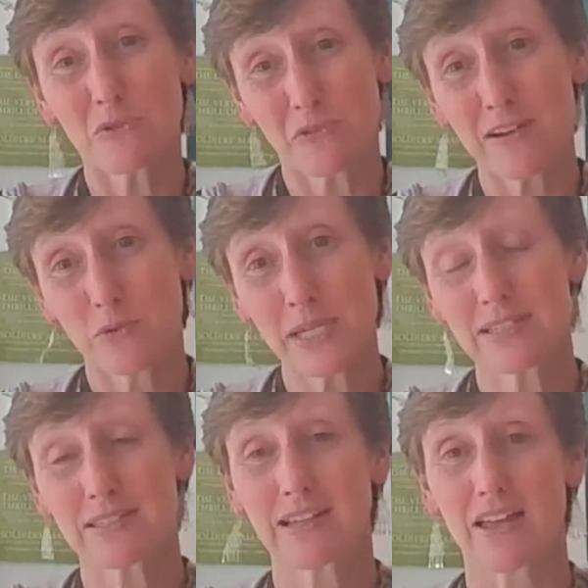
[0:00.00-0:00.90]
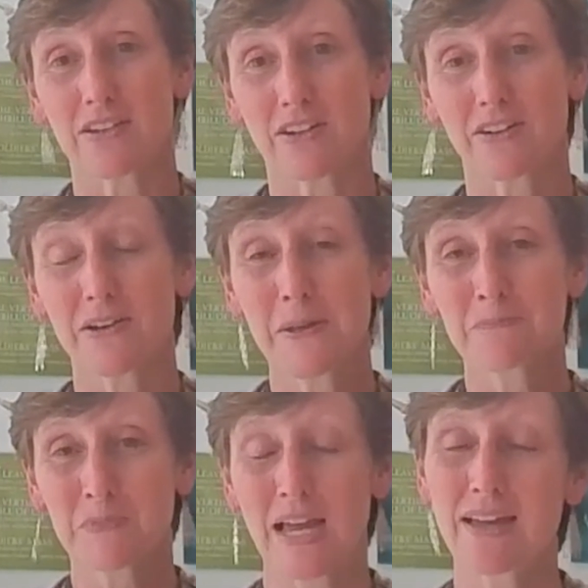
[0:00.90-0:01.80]
5 weeks together.
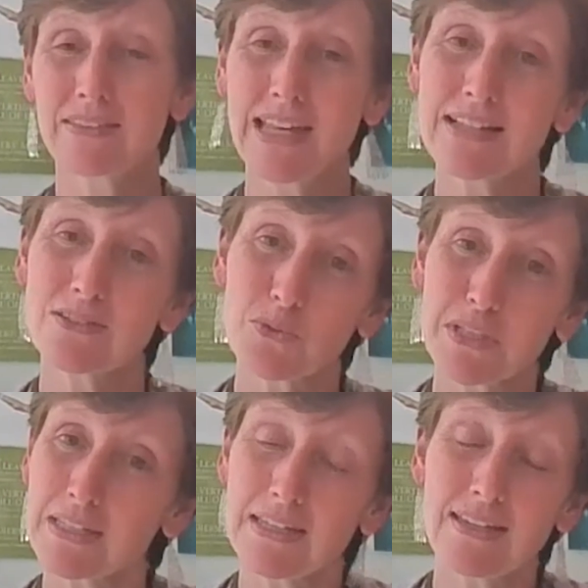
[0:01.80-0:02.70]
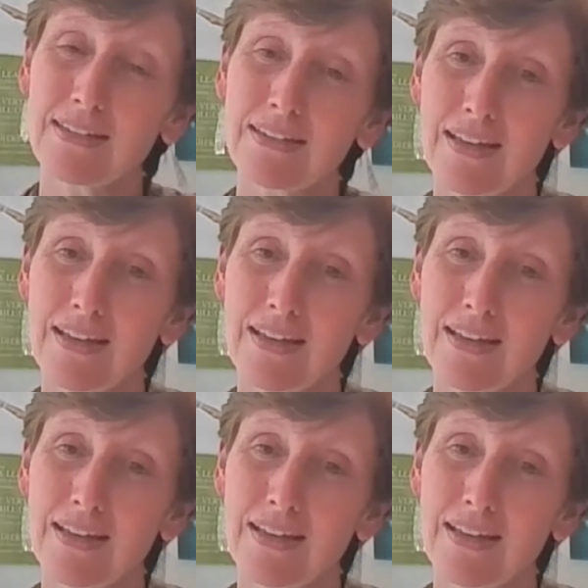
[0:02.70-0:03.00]
And that's really,